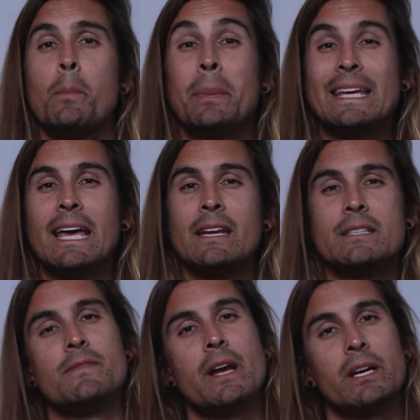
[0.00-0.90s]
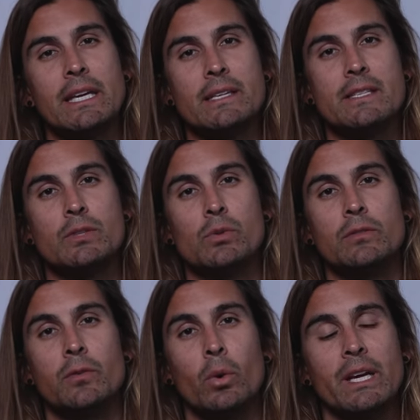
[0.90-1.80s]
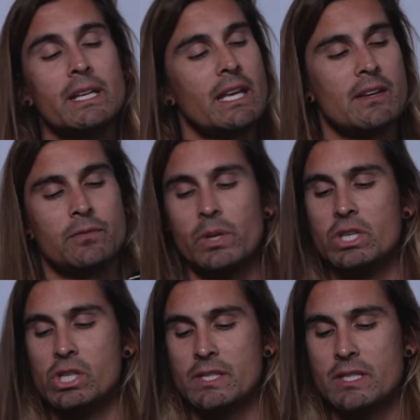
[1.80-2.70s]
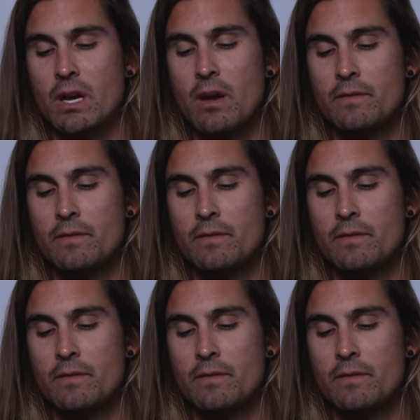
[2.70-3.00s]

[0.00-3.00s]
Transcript: But again, it's very easy to avoid if we just